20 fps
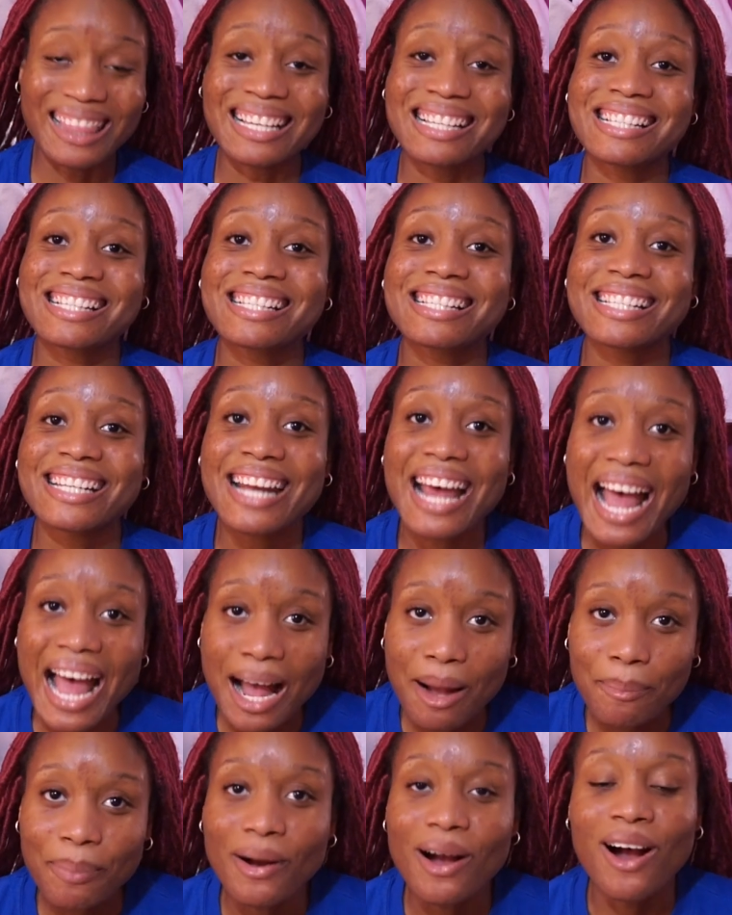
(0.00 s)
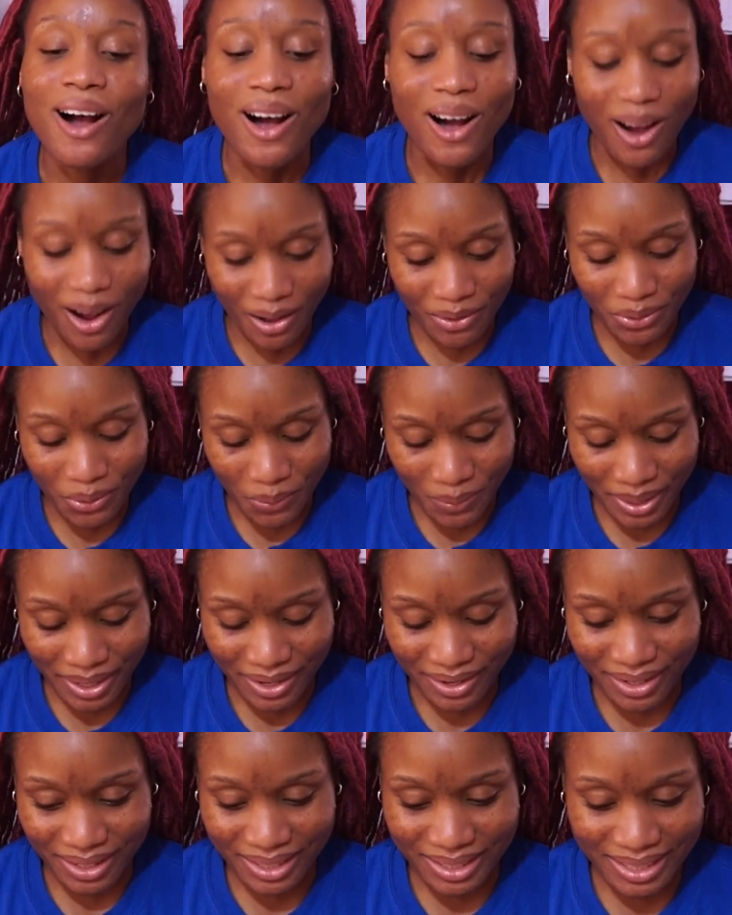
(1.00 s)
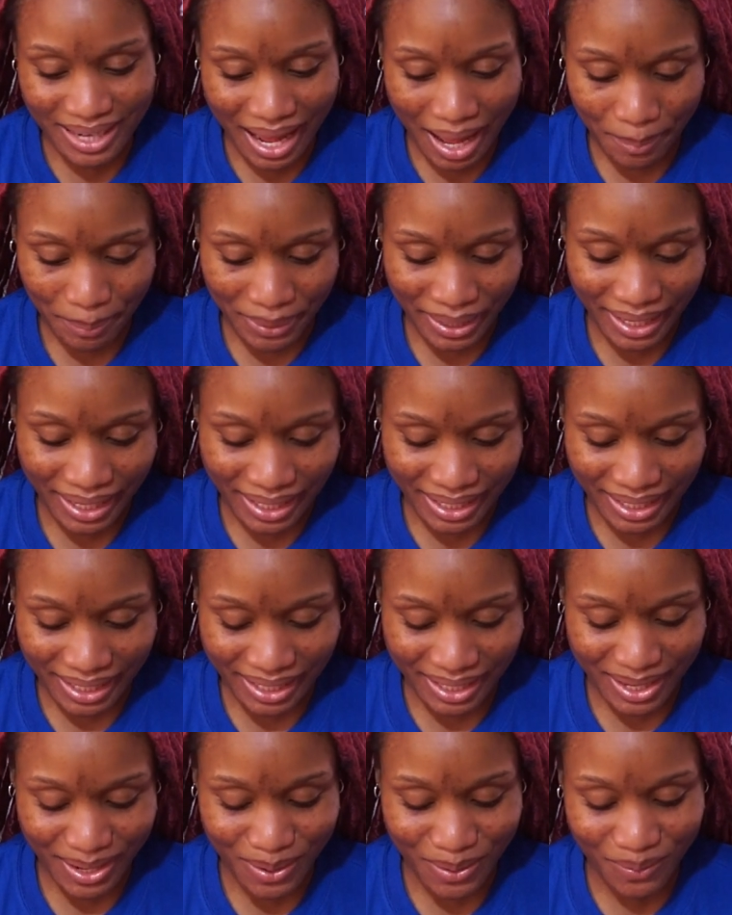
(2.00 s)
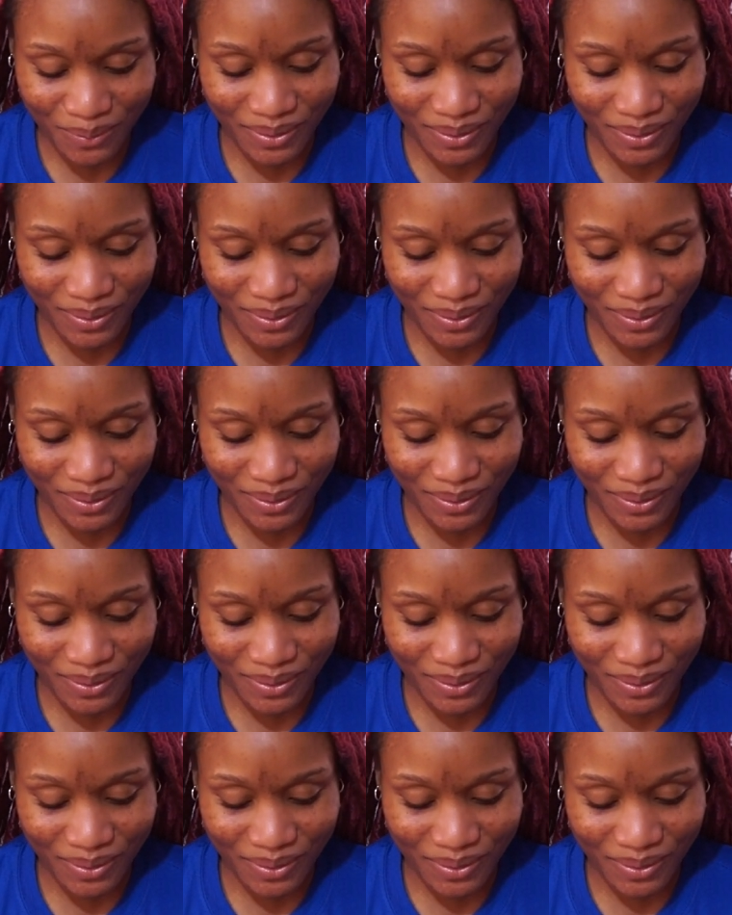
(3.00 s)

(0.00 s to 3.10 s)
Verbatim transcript: the snap underwear, the snap panty,